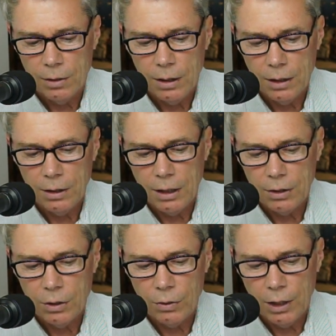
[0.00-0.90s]
then they
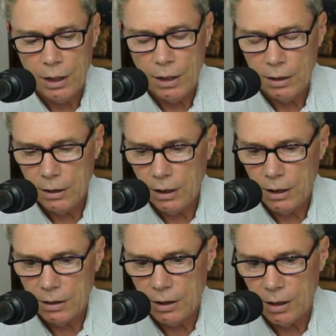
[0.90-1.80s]
go ahead
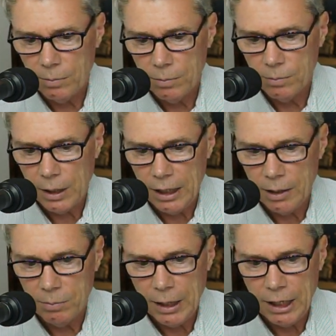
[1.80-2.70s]
and uh, buy
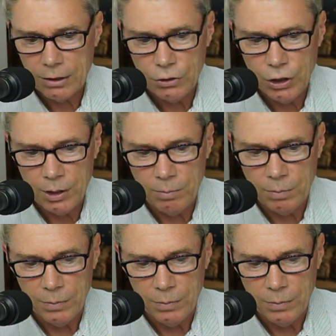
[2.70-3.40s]
it back cheap